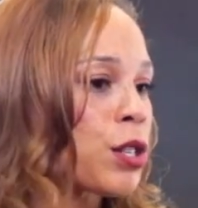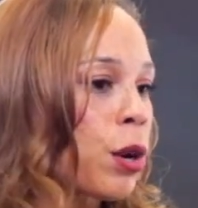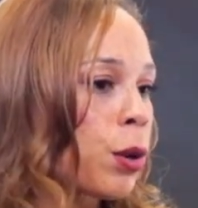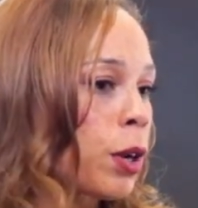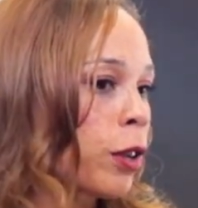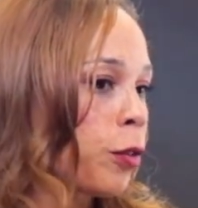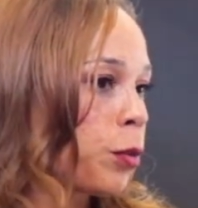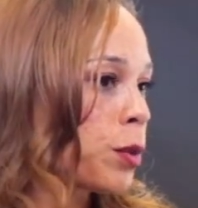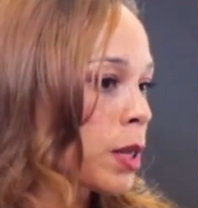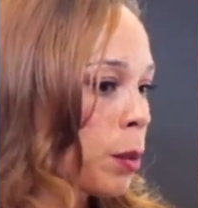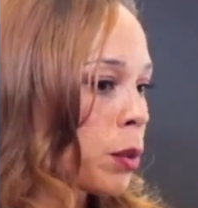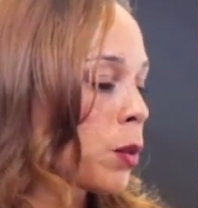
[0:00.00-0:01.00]
So if
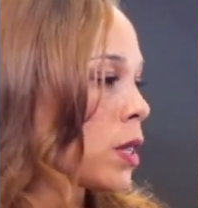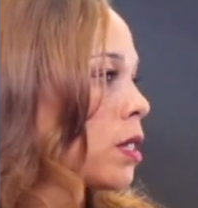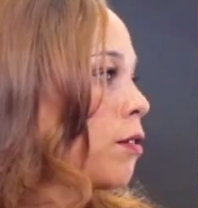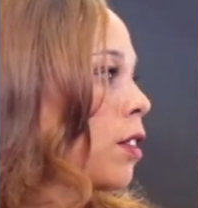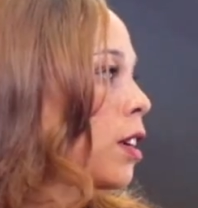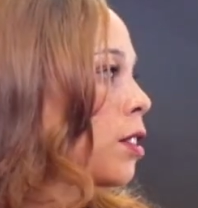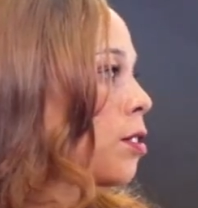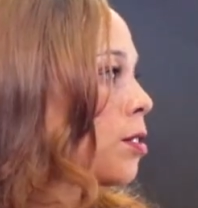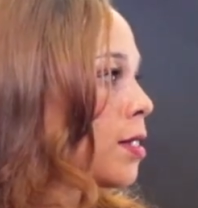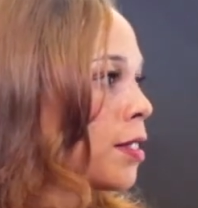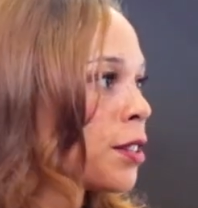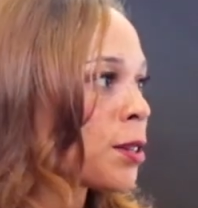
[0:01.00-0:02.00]
someone wants to find you,
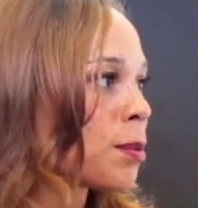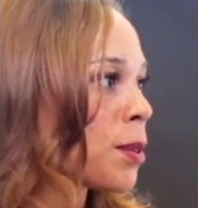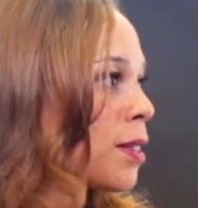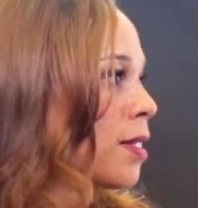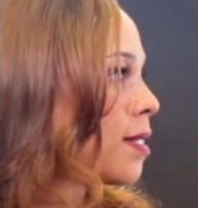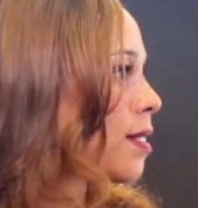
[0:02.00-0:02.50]
see your work,